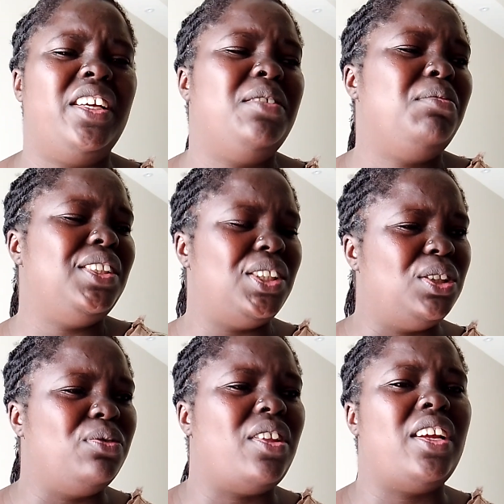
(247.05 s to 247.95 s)
They
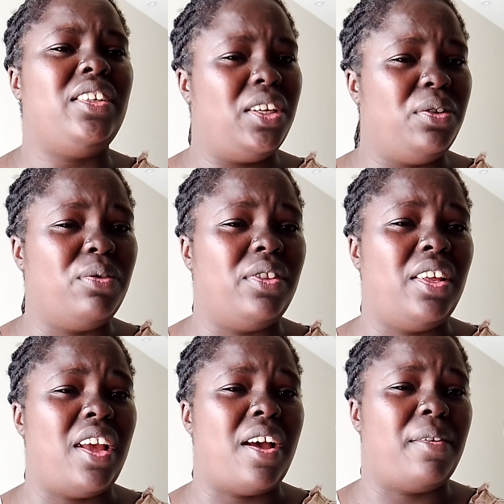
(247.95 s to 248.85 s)
miss you, they need you
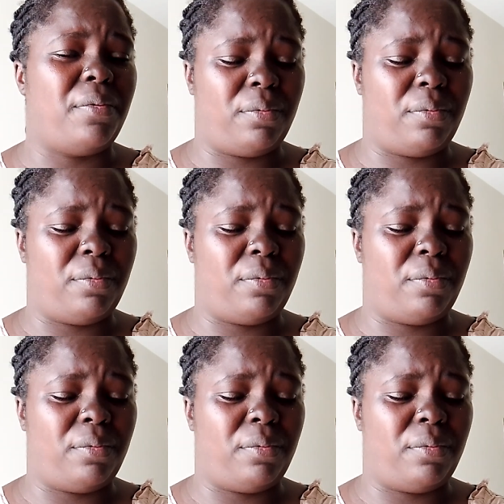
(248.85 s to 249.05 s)
there.